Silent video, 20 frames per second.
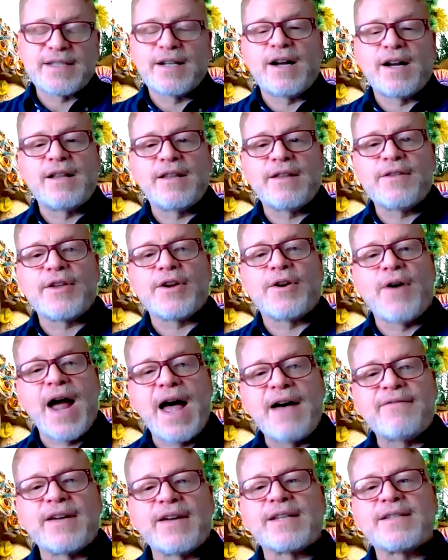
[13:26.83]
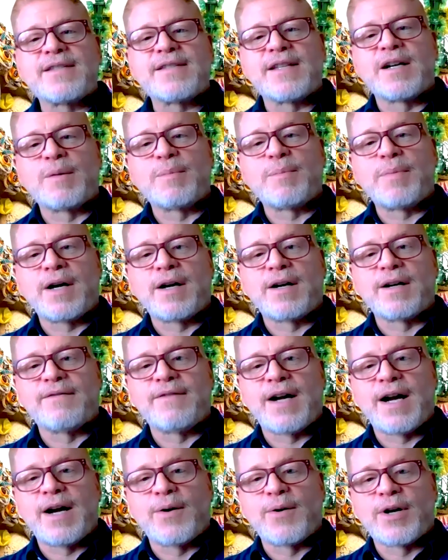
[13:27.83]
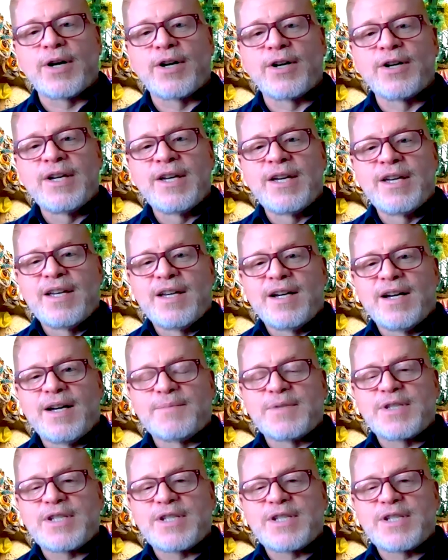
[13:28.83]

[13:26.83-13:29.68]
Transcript: And all of the graphics that are part of our um,